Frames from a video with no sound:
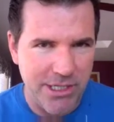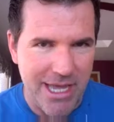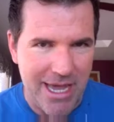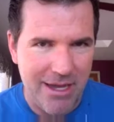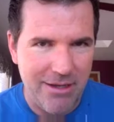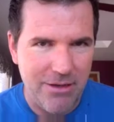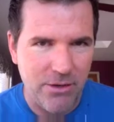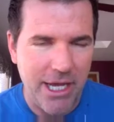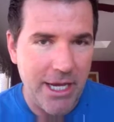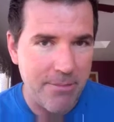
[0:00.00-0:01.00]
a day.
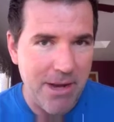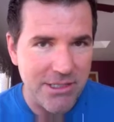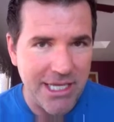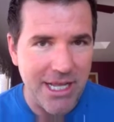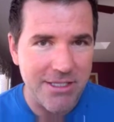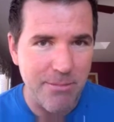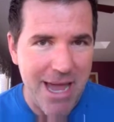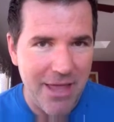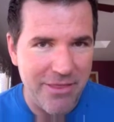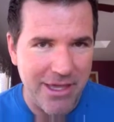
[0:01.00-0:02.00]
Okay, I'm not saying that's a
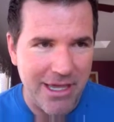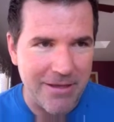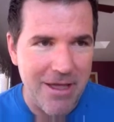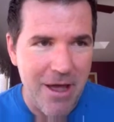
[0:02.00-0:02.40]
bad thing.